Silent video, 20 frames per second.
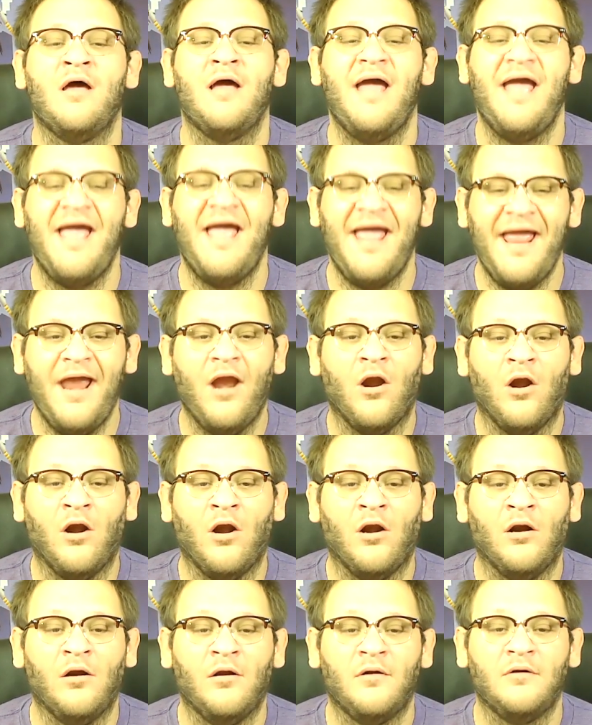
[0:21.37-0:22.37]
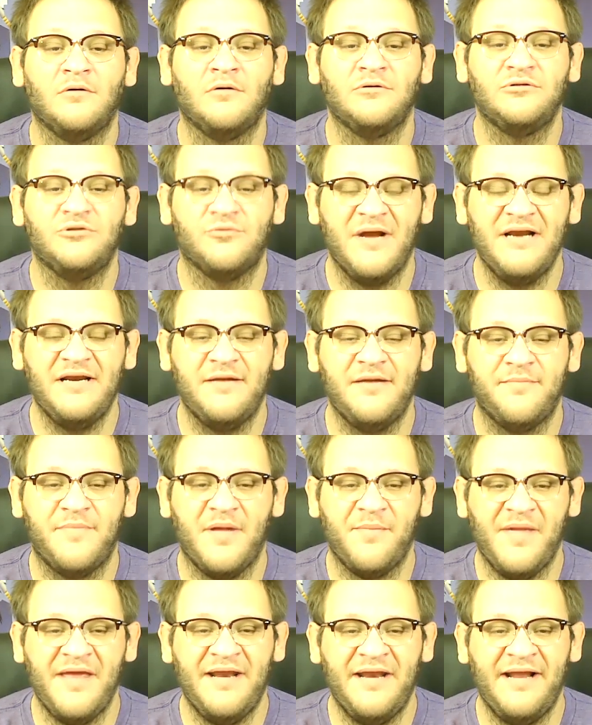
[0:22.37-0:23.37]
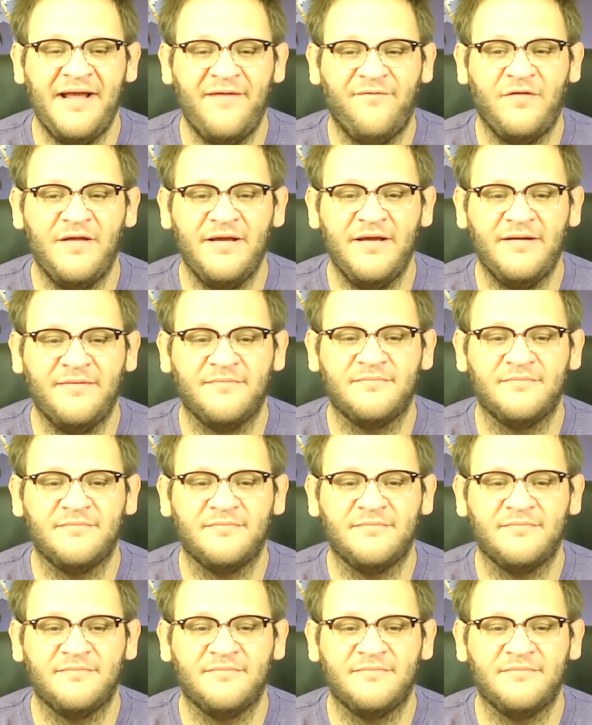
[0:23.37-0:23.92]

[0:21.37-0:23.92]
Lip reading: Air, directed by Ben Affleck,